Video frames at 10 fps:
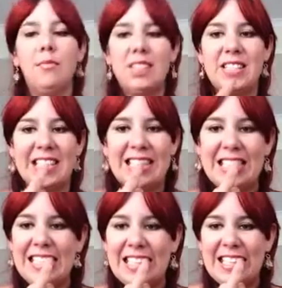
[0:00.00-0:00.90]
So
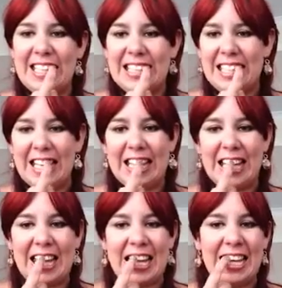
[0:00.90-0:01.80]
these teeth
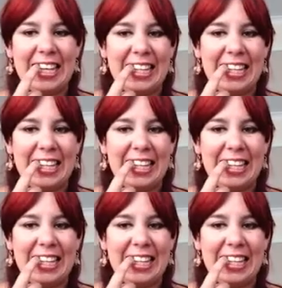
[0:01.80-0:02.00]
here,